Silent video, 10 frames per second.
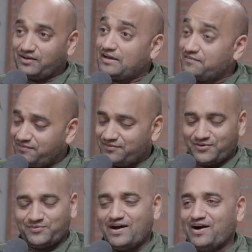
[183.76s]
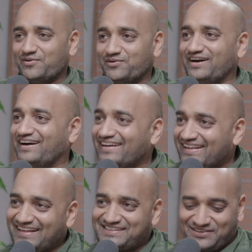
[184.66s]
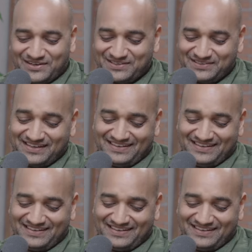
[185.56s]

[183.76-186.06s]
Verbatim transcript: And, uh, oh, wow. That's not a...